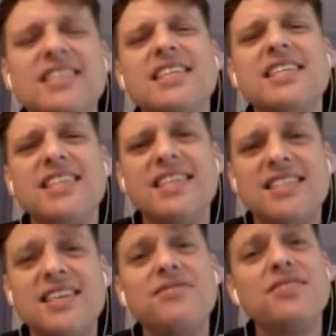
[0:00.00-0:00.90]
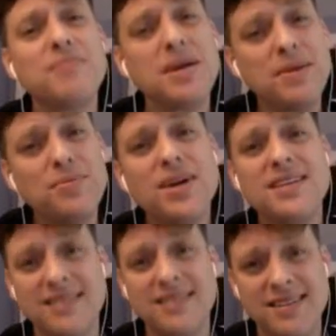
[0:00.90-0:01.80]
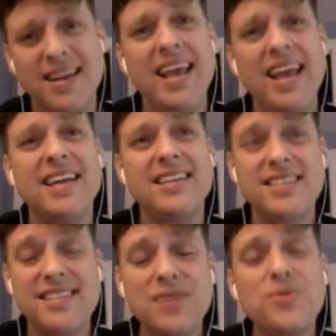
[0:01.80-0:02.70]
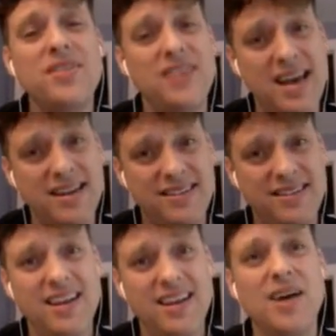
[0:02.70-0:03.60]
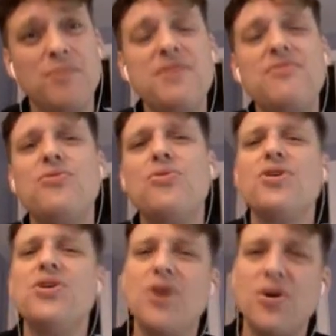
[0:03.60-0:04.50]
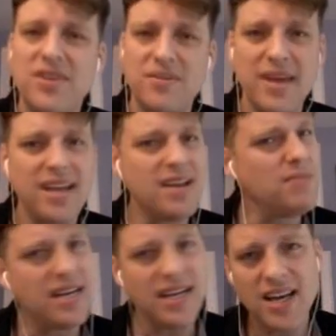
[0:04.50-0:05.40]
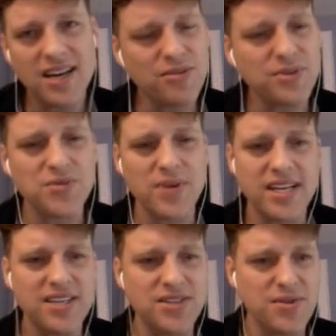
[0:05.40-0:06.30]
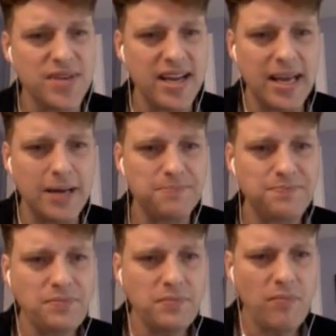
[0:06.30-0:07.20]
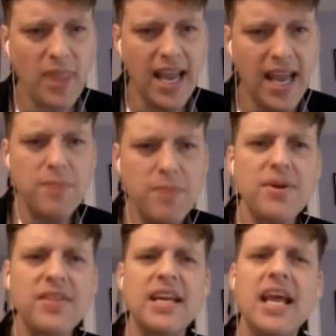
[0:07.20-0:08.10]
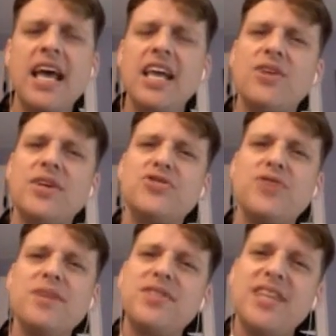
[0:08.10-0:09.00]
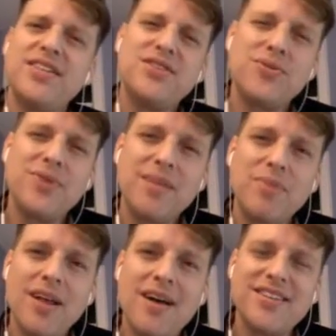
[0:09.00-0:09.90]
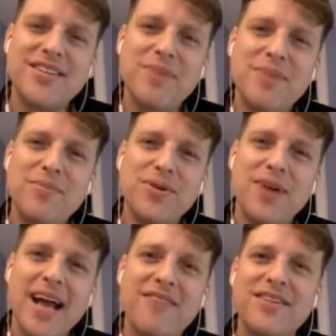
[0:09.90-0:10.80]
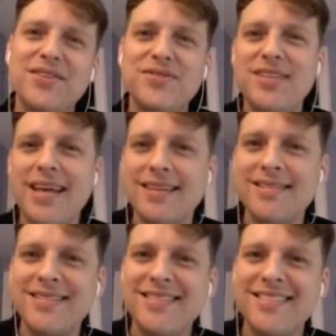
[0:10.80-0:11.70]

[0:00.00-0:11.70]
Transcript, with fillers: that intense suffering might be present, and sit with that uh, before you go into making meaning. Not everyone's ready to do that yet. And remember that you know extreme states don't really belong to the people who are having those states